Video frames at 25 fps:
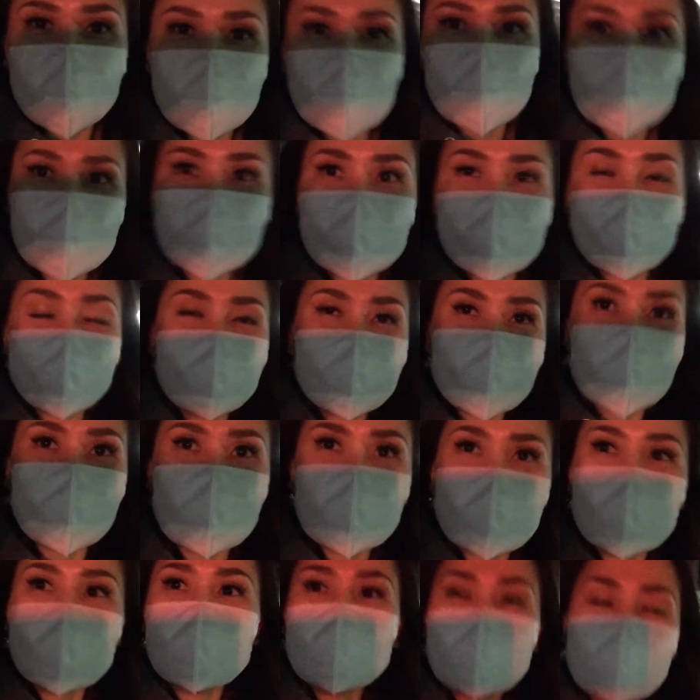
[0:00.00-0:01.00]
we're
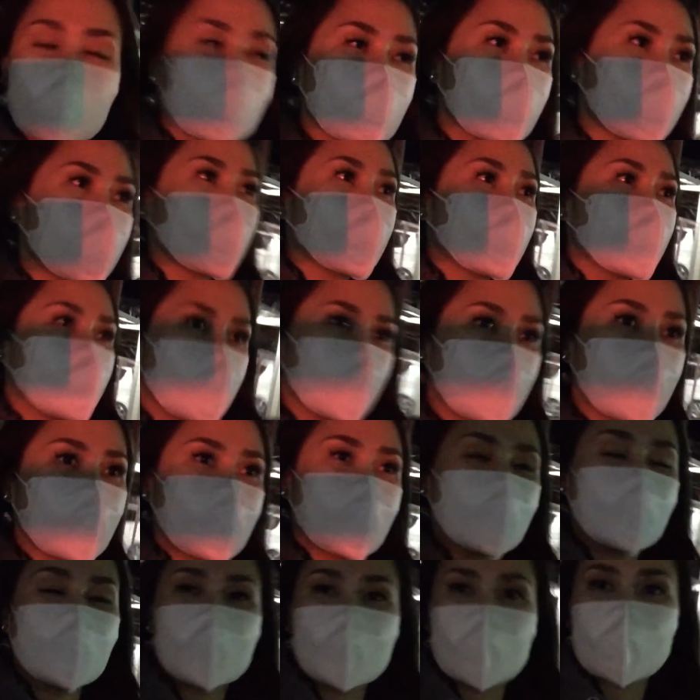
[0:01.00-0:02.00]
getting
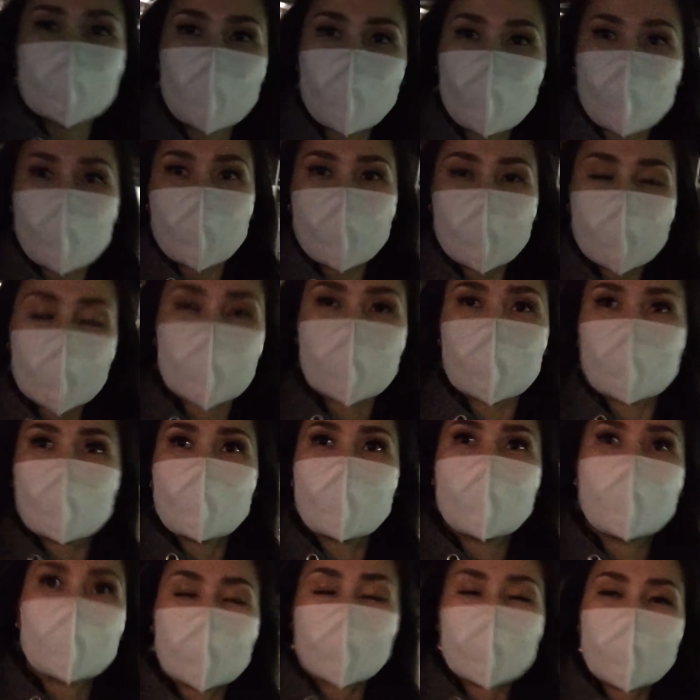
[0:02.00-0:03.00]
something
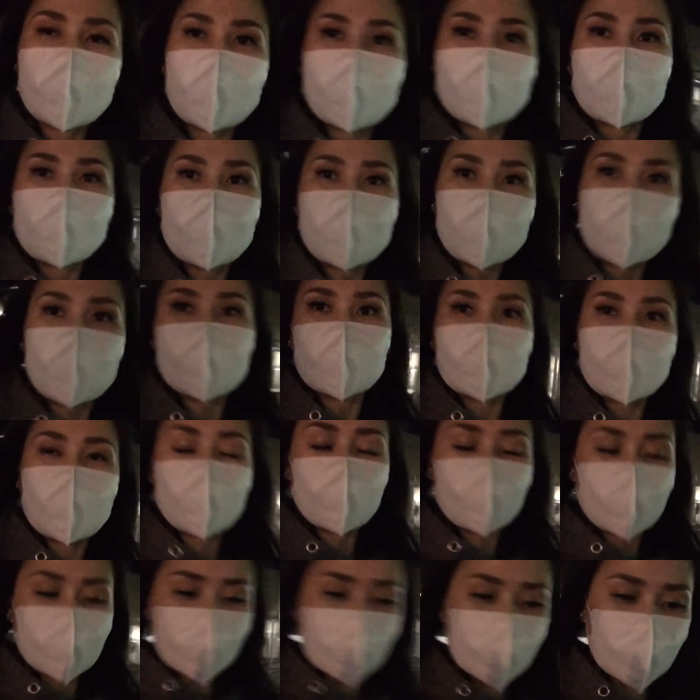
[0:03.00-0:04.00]
to eat there, and I
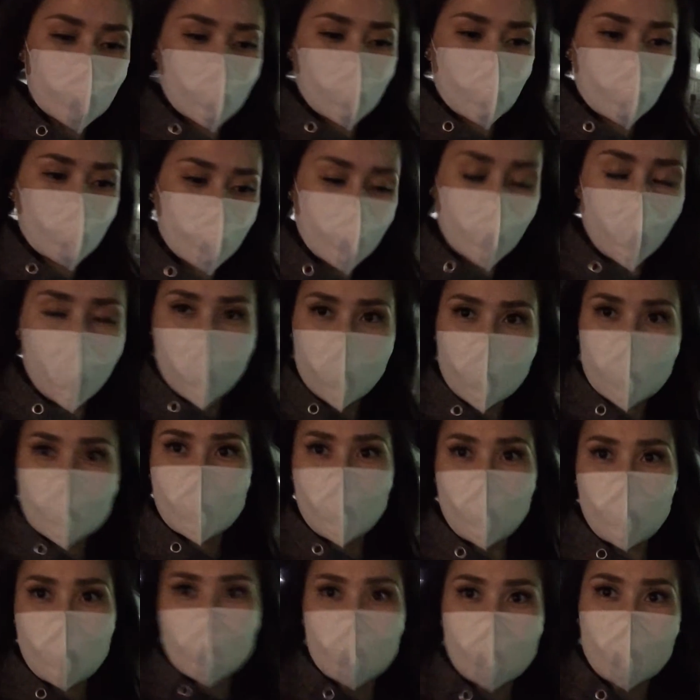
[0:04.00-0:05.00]
wanted to pay
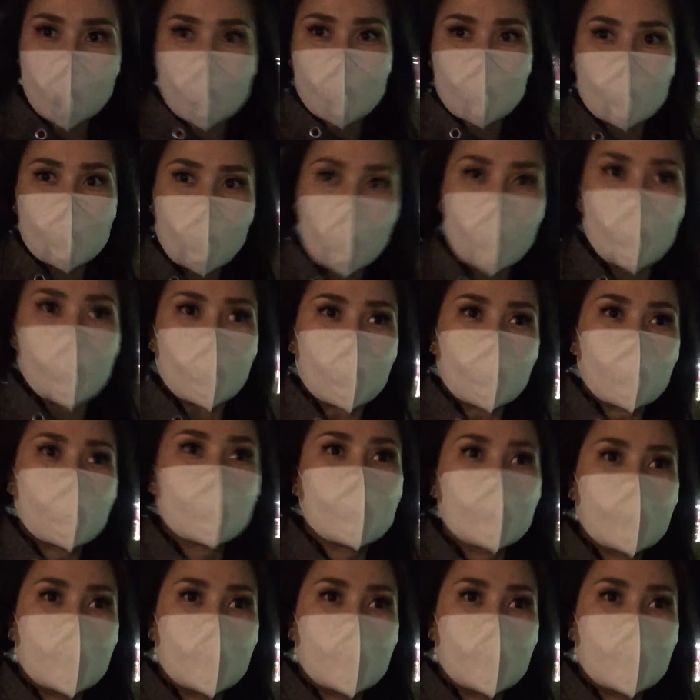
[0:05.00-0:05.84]
something from